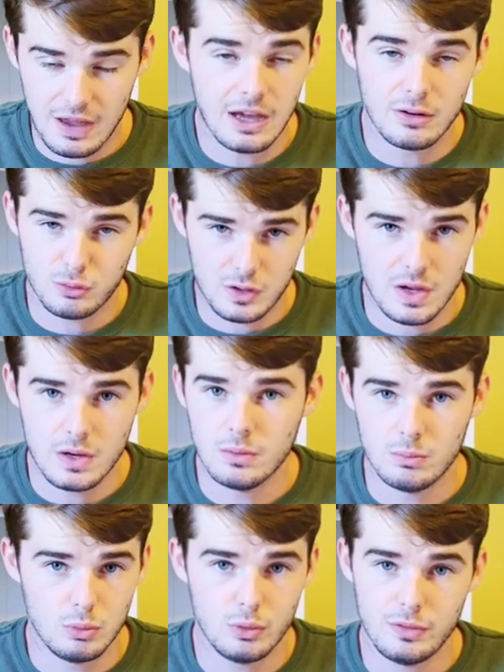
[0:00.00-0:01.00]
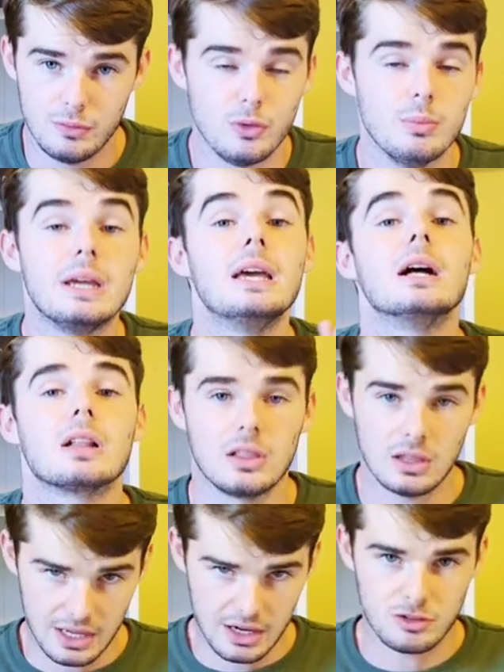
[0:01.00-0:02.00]
out of 10 movie for me.
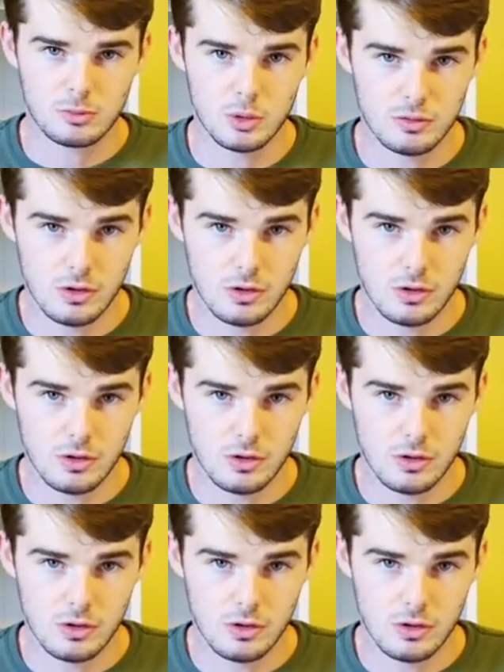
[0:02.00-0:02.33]
Let us move